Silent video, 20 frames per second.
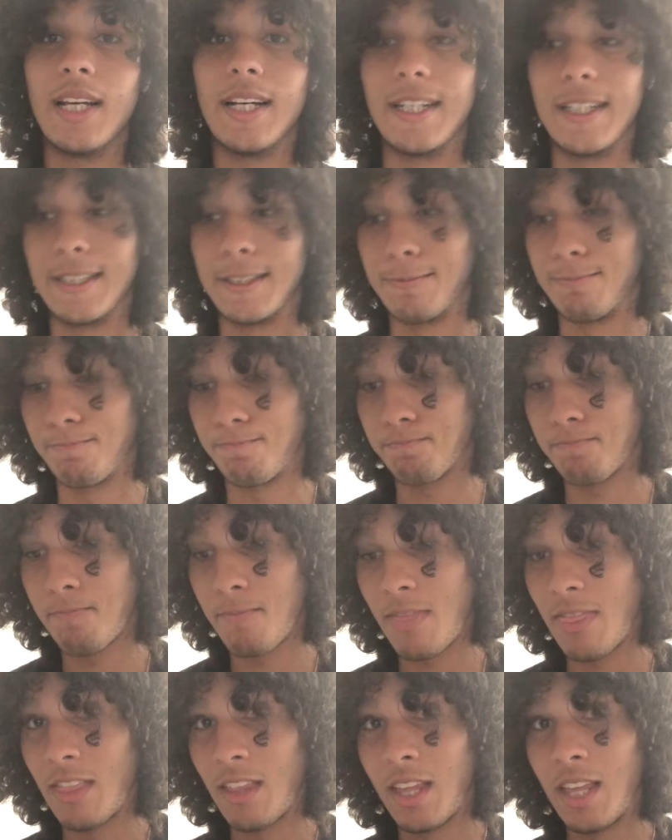
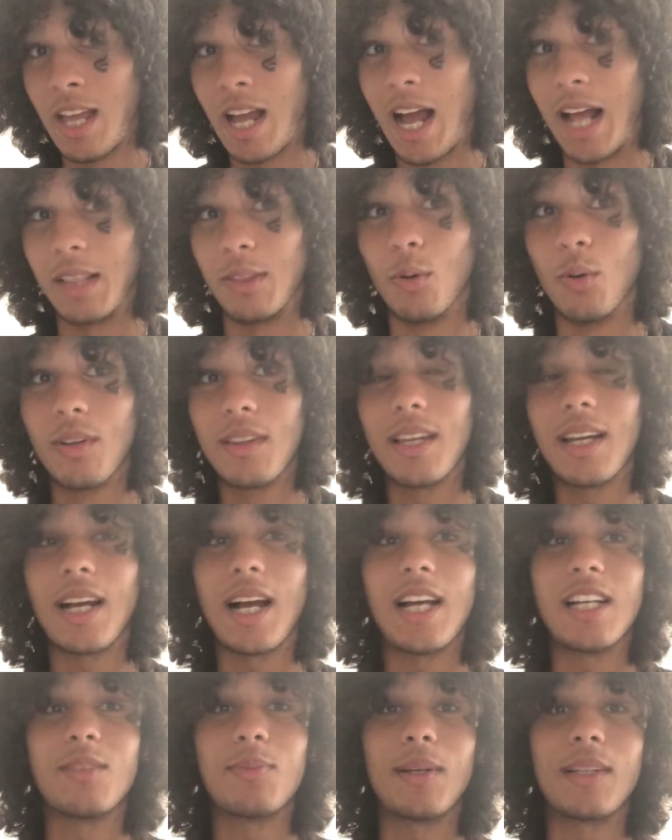I don't think
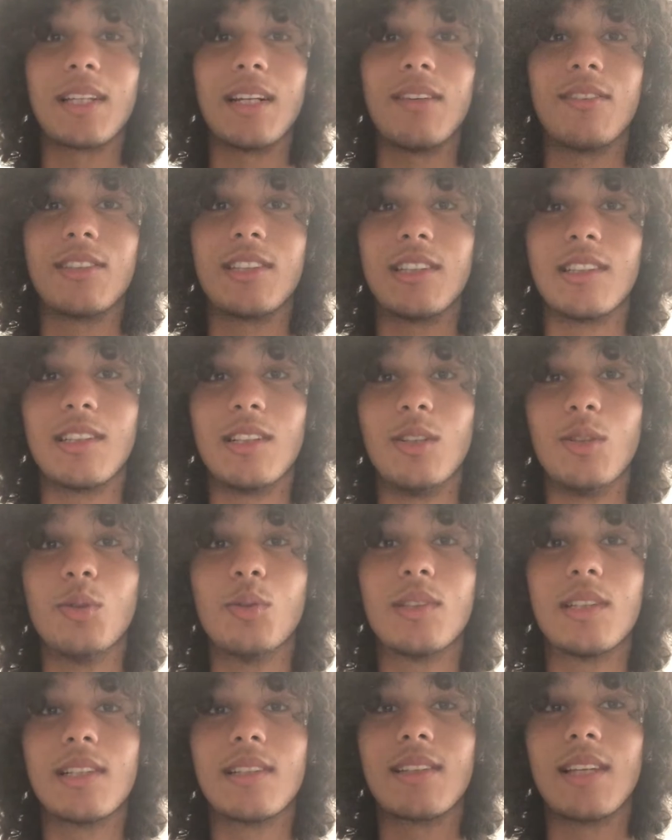I expected Everton to
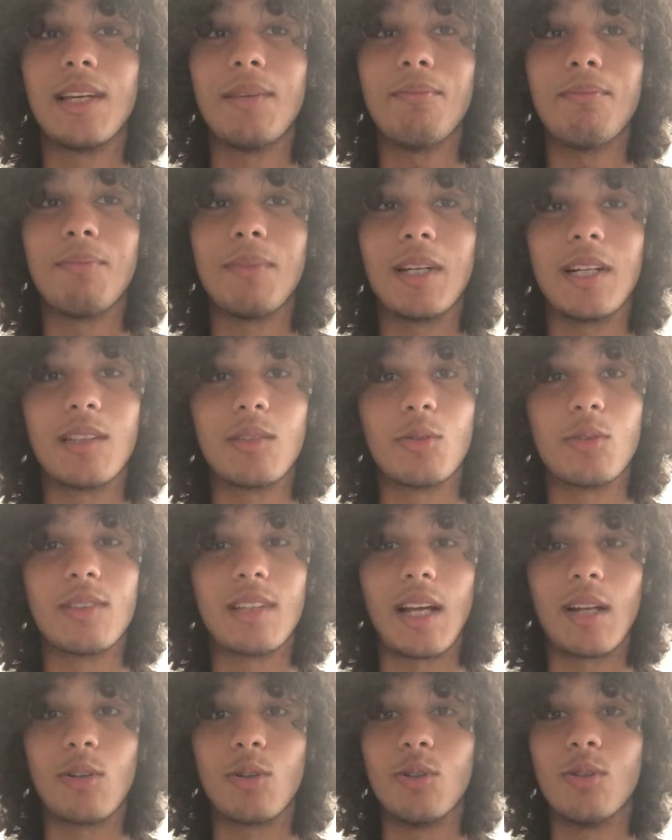lose this game because it was
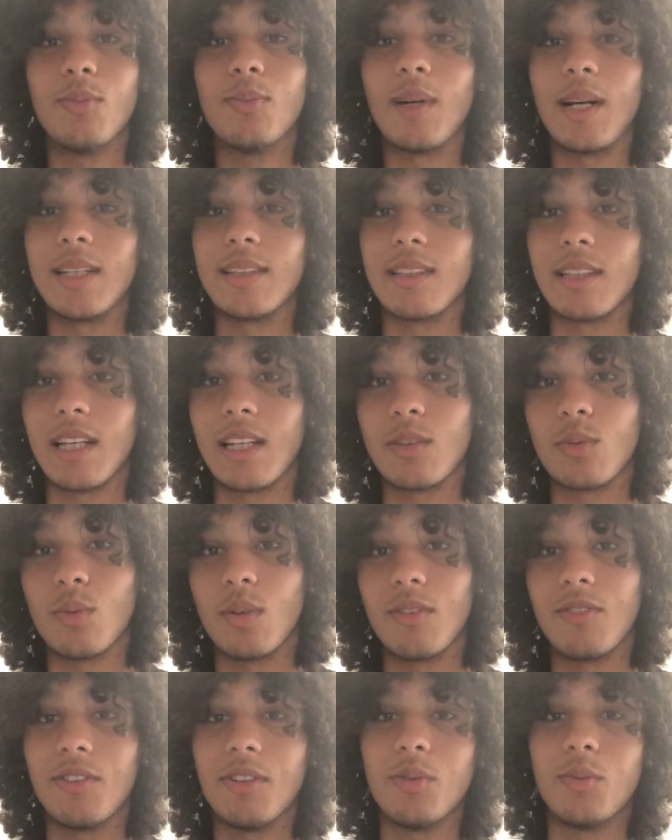at home and it's against
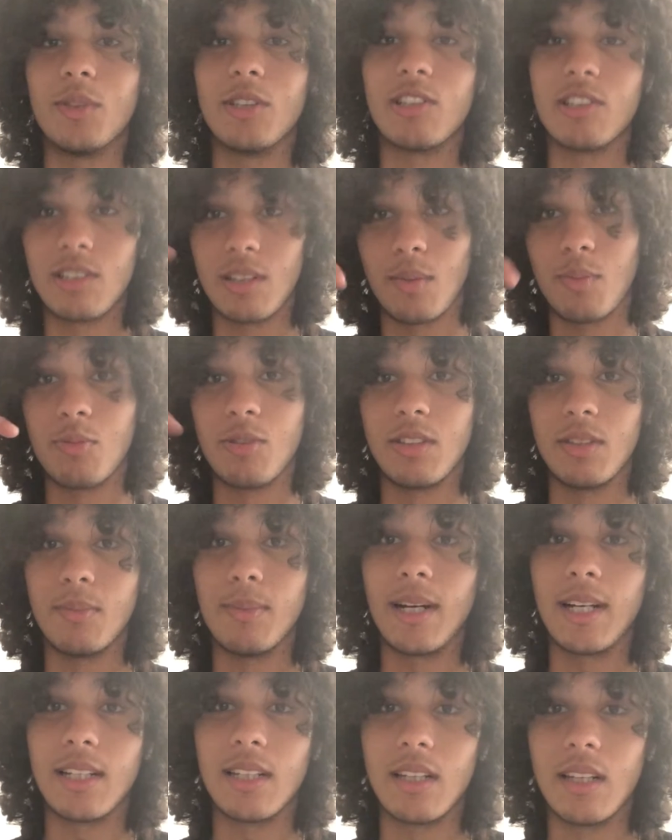Watford, which is a pretty
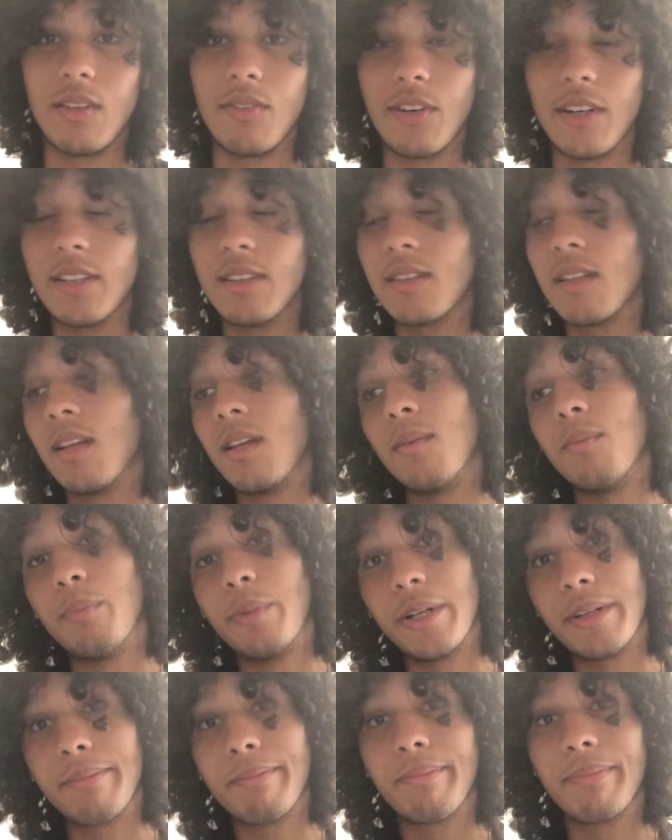bad defense.
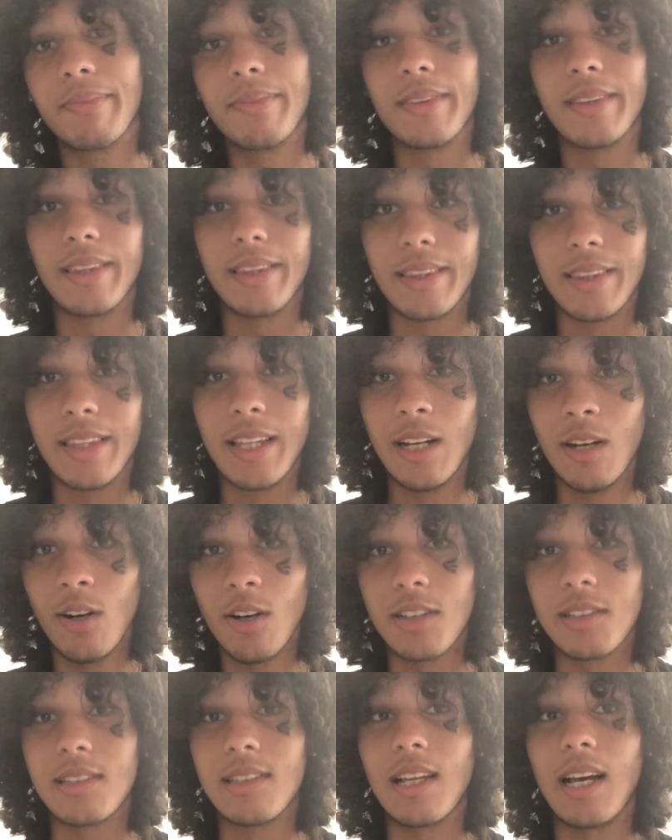But they
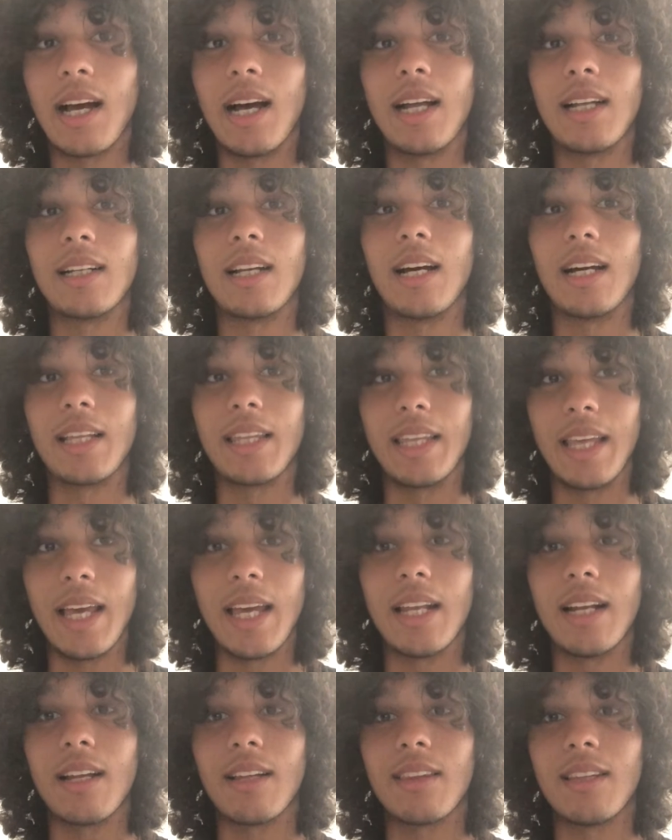lost, and
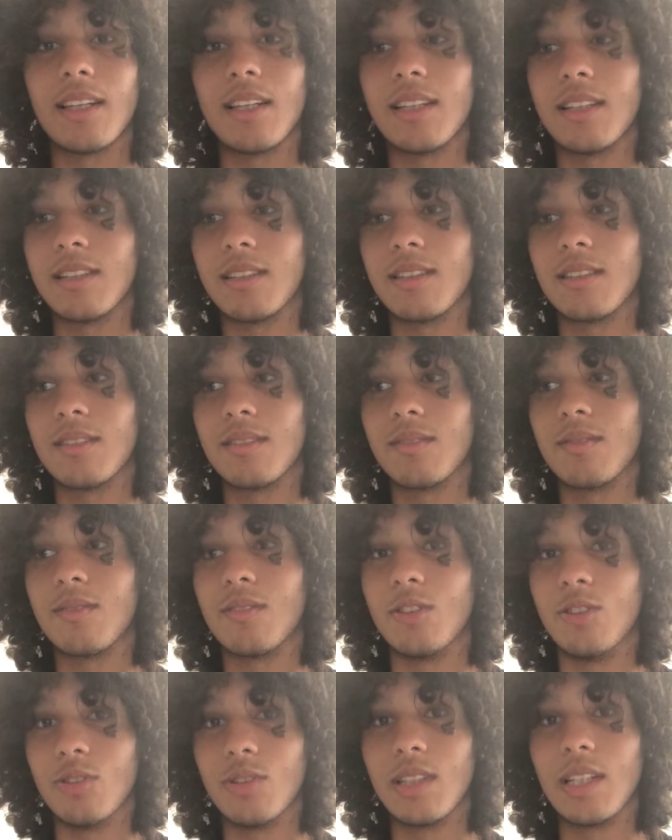again, I think it's
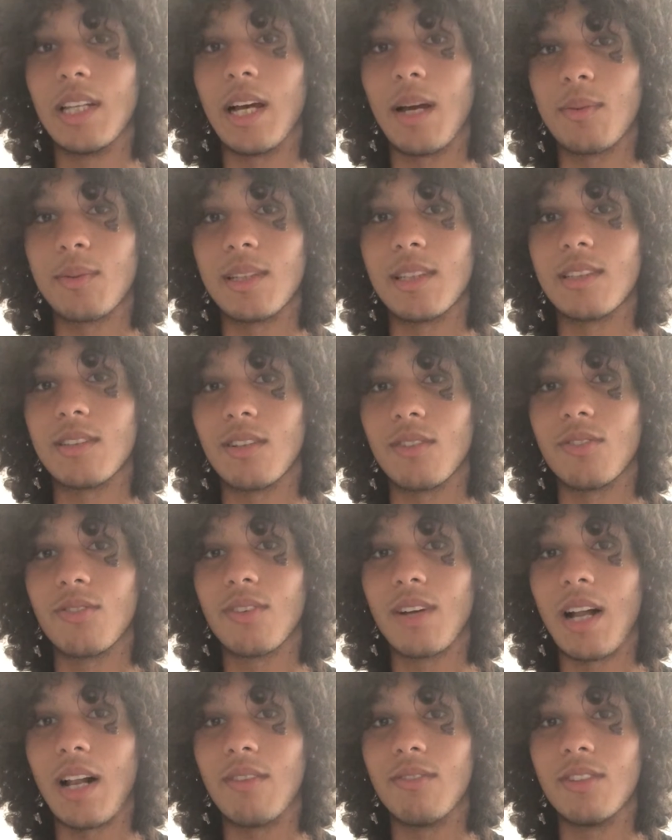due to the absence of
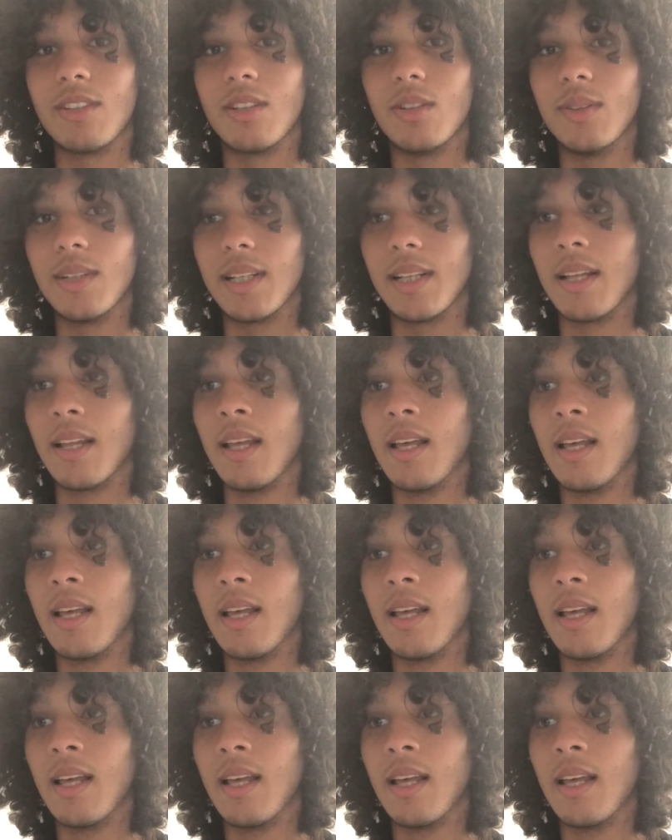Calvert-Lewin.